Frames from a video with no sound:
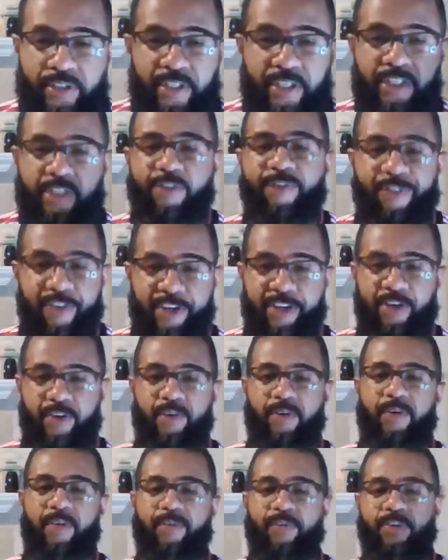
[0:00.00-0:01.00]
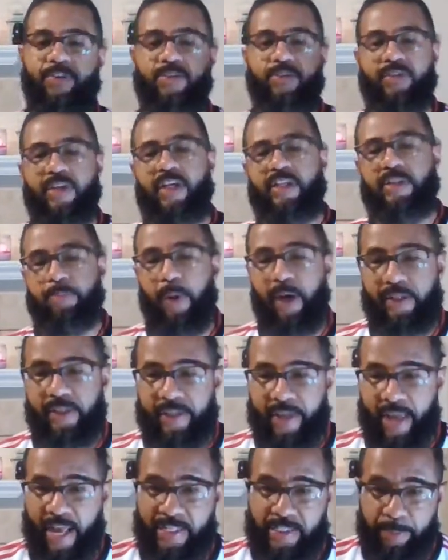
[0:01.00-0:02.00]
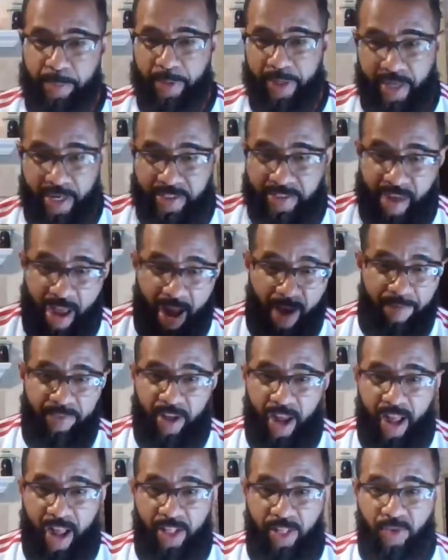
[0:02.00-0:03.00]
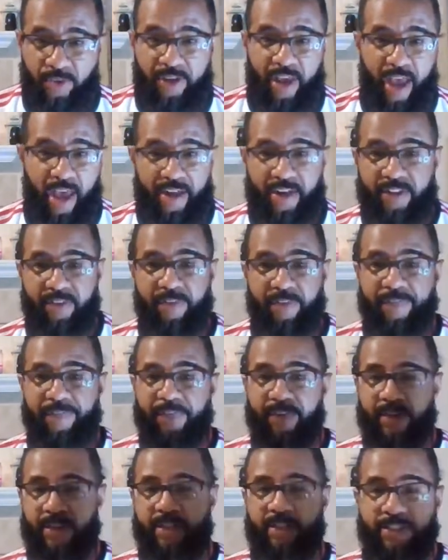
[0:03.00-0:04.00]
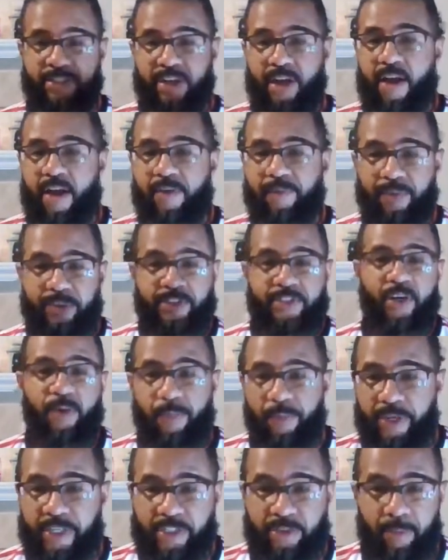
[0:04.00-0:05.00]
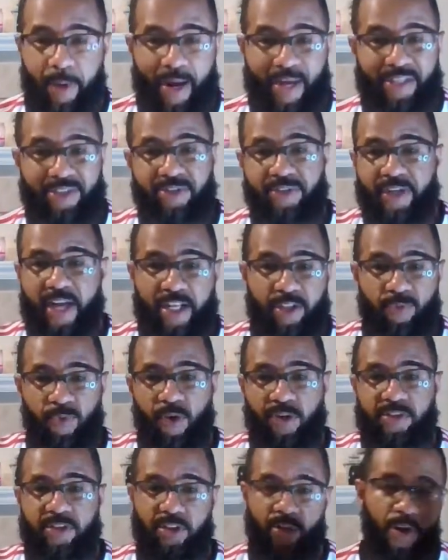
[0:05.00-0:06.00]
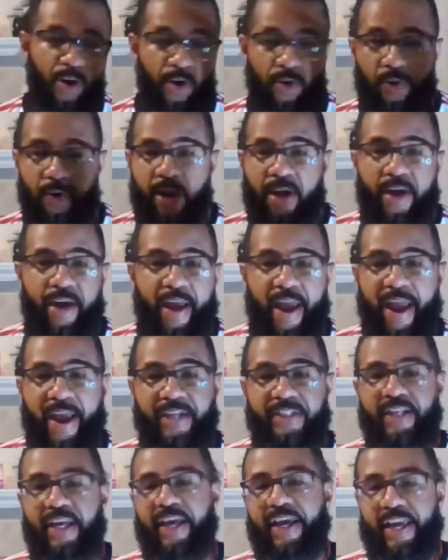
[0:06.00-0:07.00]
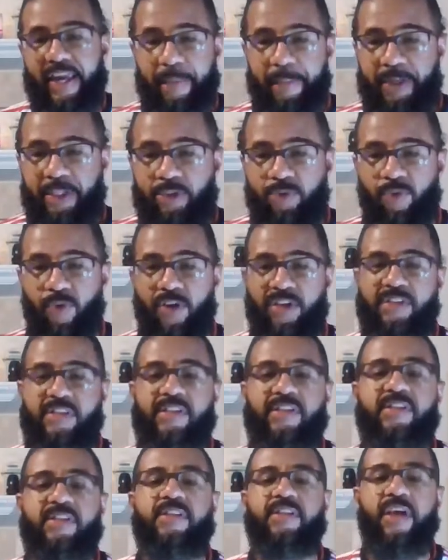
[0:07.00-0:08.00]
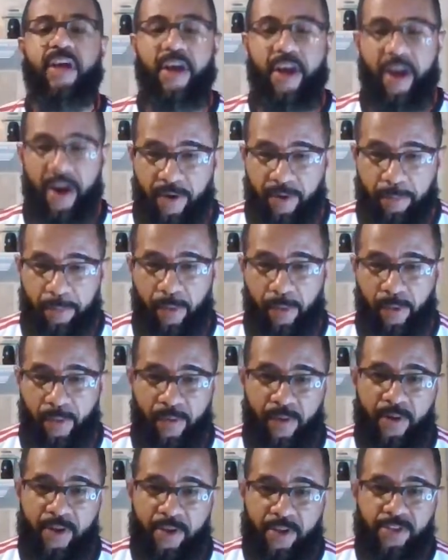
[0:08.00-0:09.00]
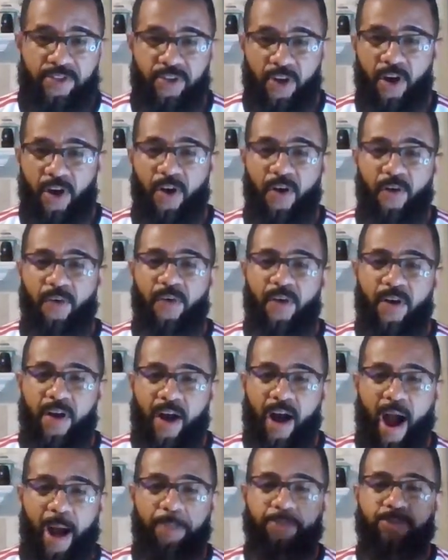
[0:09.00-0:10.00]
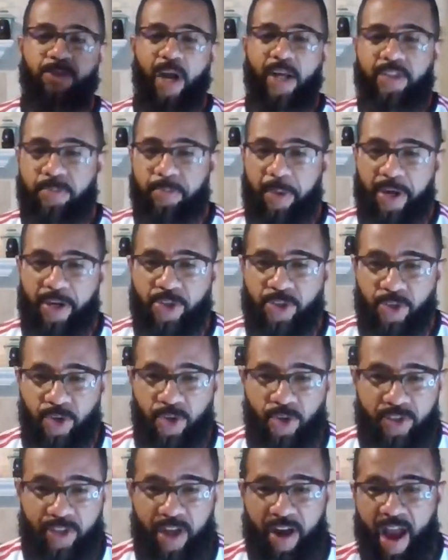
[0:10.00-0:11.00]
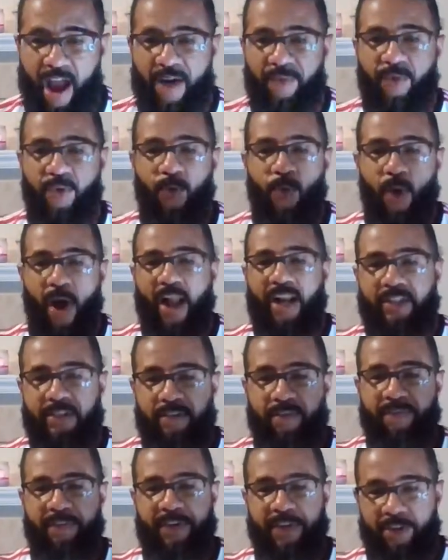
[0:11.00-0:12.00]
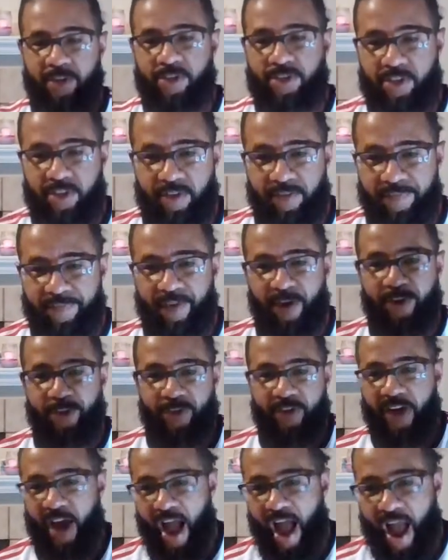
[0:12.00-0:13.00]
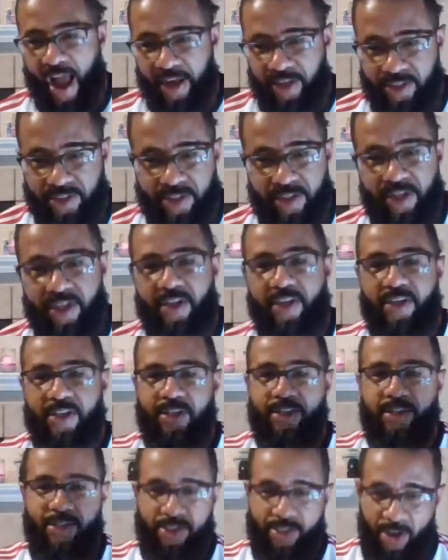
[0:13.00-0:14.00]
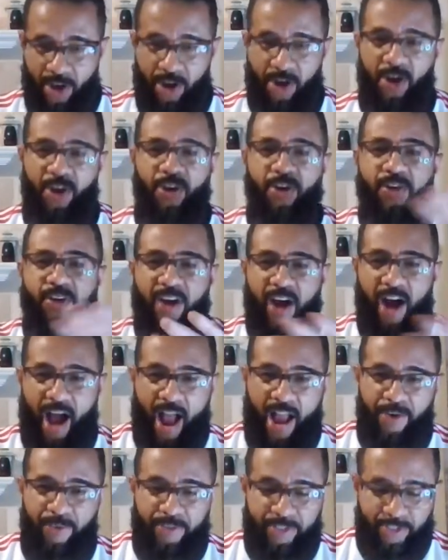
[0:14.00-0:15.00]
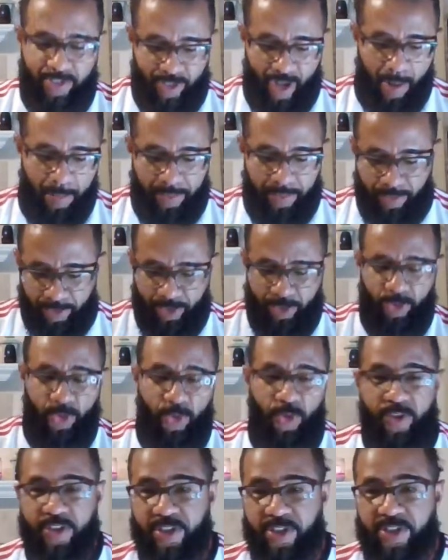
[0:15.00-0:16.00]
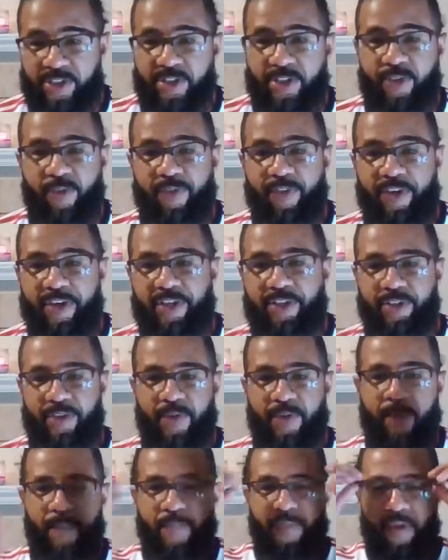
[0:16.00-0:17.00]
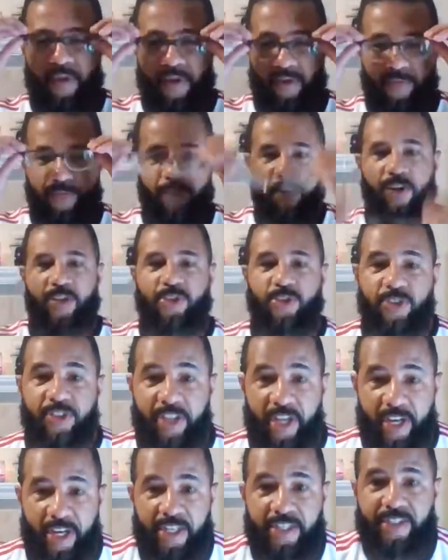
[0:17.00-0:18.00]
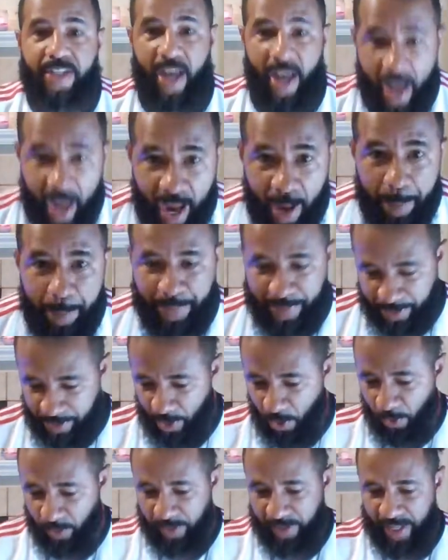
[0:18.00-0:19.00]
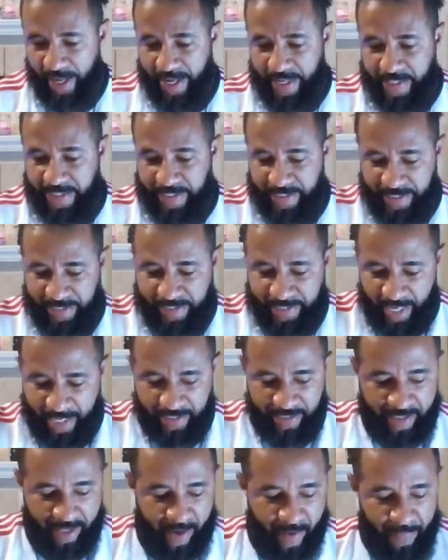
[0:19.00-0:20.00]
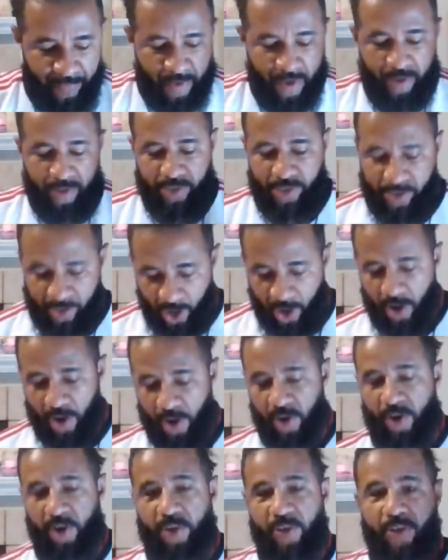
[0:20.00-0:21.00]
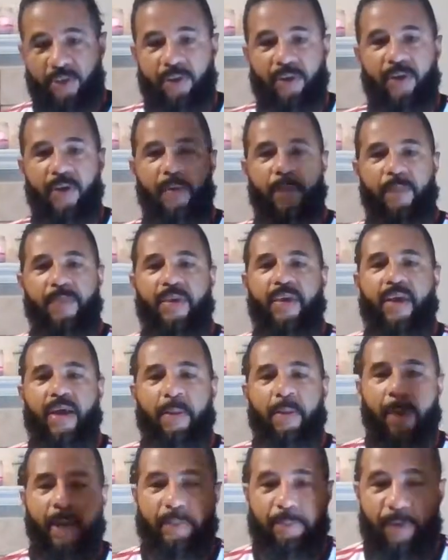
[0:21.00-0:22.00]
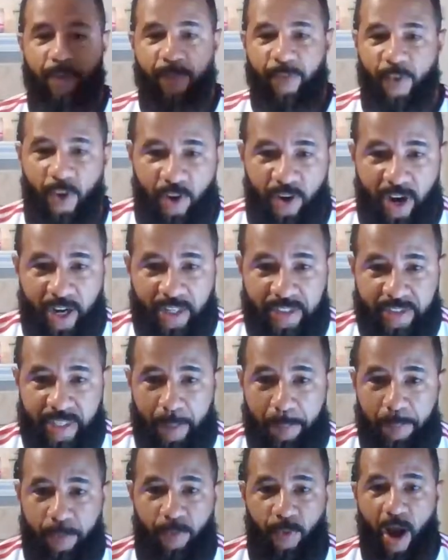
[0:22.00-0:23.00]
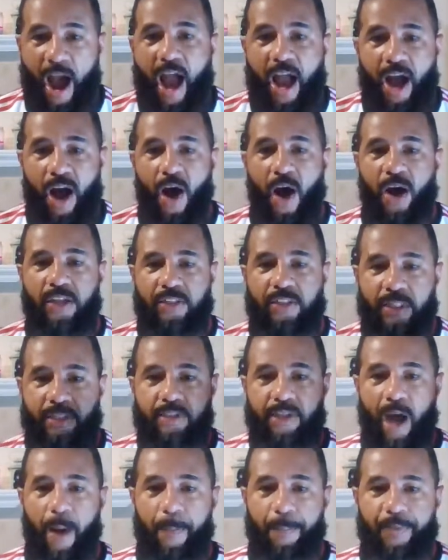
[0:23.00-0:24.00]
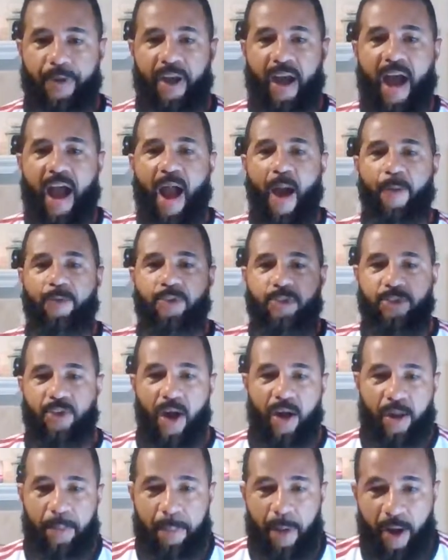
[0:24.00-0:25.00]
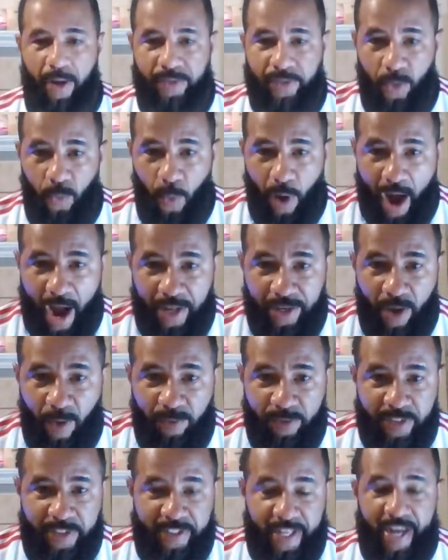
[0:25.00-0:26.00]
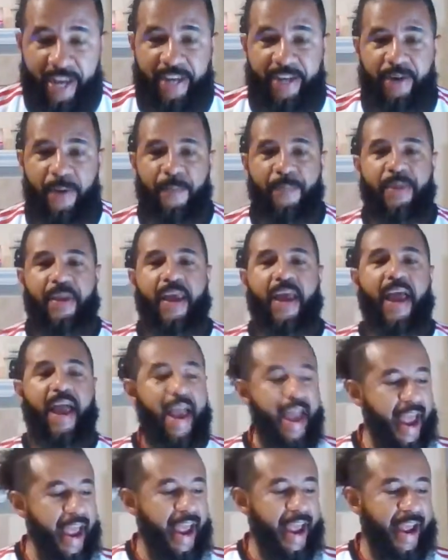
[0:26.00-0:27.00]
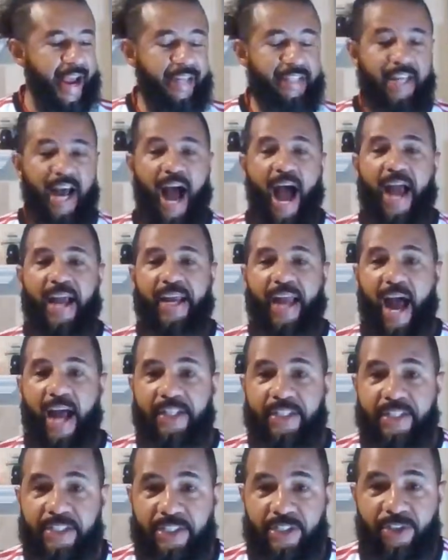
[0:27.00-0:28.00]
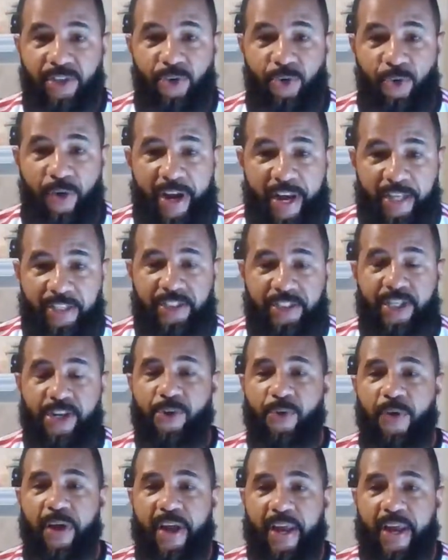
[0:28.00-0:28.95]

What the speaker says: this video for today's podcast because after I look at the footage, for some reason my internet was low and the image was terrible. So I'm trying to make sure that I have a quality videos here for you guys. So I'm redoing this new video for today's episode, ladies and gents. So, but before I jump right on the topic, I have to talk about the wine of the day. And I got this great